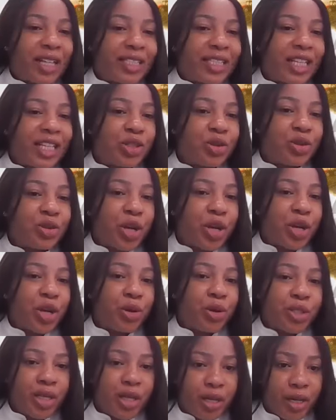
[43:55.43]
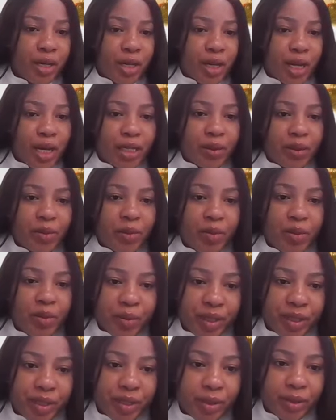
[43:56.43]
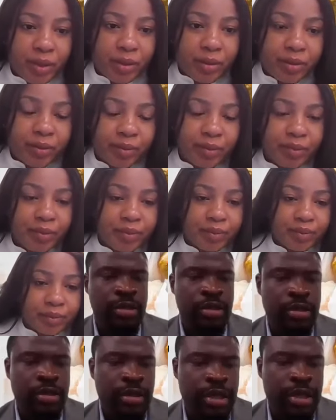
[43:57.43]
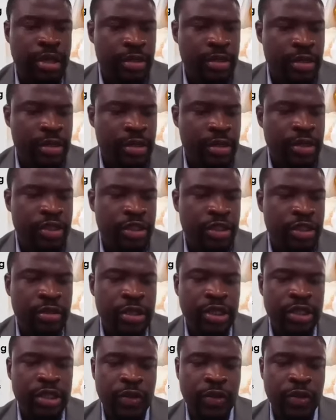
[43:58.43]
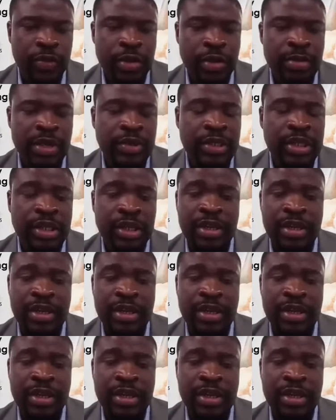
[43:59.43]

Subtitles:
access to healthcare at the moment. Understood. Thanks, Chikodi. So I'll